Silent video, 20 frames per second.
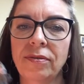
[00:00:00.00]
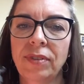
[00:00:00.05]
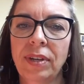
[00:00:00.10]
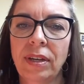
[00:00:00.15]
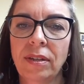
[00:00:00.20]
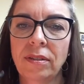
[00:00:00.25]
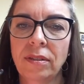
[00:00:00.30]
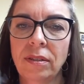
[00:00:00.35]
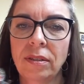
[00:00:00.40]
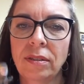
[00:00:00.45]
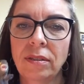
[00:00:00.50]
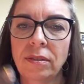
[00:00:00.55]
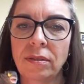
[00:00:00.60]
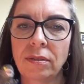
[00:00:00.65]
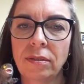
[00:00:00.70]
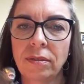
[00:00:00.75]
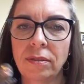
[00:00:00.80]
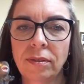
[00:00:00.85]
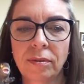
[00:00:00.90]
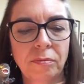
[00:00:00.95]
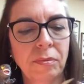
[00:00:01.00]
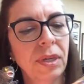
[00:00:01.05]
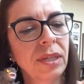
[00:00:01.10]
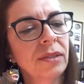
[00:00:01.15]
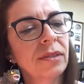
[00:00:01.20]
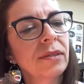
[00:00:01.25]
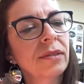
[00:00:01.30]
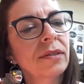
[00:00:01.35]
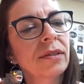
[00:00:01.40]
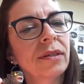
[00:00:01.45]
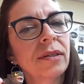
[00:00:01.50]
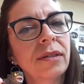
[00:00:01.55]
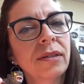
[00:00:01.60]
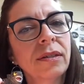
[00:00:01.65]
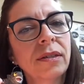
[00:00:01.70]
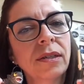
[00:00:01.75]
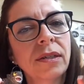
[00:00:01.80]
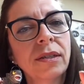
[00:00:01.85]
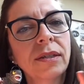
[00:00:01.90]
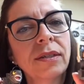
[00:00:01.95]
found a little monster,
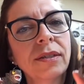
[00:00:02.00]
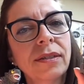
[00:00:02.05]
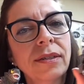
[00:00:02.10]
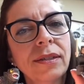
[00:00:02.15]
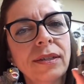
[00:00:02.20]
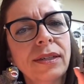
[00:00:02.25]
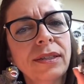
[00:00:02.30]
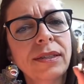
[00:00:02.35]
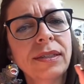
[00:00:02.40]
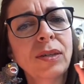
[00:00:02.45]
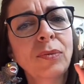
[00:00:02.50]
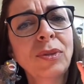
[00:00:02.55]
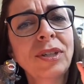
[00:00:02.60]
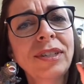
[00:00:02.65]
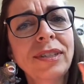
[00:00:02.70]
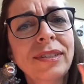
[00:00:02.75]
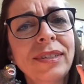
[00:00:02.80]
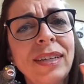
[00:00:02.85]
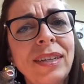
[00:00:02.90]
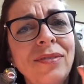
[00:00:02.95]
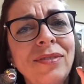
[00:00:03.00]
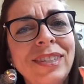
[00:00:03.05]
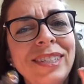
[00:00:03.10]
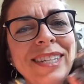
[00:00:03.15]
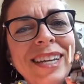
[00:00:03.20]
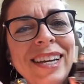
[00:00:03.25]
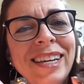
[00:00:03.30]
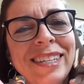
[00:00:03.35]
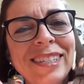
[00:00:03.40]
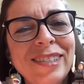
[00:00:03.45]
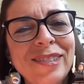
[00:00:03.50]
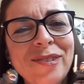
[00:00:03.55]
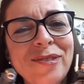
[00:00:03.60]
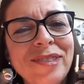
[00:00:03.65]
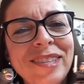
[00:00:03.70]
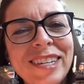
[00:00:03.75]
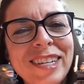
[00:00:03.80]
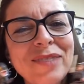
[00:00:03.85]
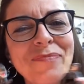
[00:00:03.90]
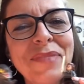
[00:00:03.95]
and someone to save the day. So
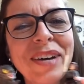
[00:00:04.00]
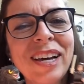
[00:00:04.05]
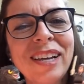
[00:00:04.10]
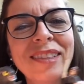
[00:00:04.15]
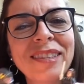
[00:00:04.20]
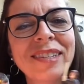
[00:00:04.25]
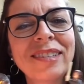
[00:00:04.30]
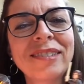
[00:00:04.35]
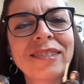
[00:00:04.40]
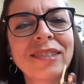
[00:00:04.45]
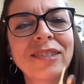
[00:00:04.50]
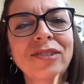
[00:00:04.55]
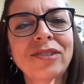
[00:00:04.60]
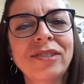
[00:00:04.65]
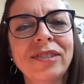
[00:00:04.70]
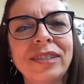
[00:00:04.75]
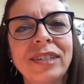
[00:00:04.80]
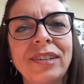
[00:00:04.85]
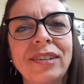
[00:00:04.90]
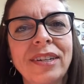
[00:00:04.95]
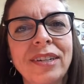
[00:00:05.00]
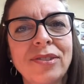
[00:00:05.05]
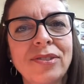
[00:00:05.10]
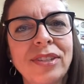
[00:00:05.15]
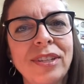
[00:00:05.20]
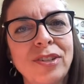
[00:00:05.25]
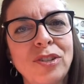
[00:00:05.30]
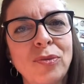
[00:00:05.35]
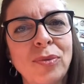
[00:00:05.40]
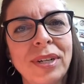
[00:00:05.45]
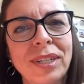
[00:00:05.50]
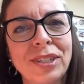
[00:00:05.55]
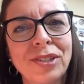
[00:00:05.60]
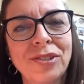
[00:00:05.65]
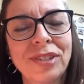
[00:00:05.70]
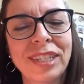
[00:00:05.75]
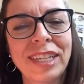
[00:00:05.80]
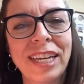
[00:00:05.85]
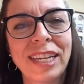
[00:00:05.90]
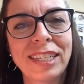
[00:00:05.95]
think about these little scenarios that you want to
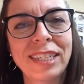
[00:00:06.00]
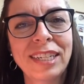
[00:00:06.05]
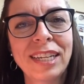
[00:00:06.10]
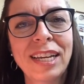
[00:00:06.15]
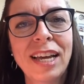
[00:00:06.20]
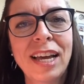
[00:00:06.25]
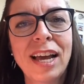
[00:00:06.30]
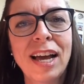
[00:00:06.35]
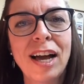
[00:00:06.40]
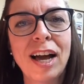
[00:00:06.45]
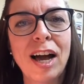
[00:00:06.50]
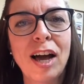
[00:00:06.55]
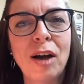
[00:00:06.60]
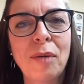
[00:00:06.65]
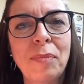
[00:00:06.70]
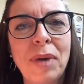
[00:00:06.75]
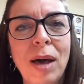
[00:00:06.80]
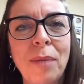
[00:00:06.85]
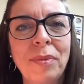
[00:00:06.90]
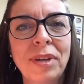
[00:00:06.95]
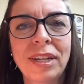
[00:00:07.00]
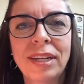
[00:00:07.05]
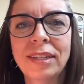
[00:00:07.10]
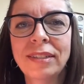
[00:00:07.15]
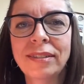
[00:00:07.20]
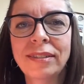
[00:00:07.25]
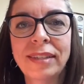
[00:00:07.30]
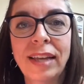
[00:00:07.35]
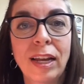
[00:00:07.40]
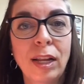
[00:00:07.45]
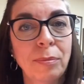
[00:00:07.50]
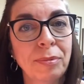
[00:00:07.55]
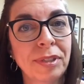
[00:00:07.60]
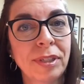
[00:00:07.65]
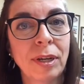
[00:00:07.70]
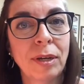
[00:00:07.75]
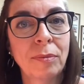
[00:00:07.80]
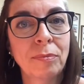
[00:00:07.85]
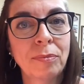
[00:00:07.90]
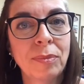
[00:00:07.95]
create. Um, I'm going to set up
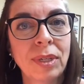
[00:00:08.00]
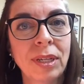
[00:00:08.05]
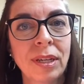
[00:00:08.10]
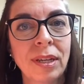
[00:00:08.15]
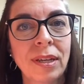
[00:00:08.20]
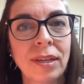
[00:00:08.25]
some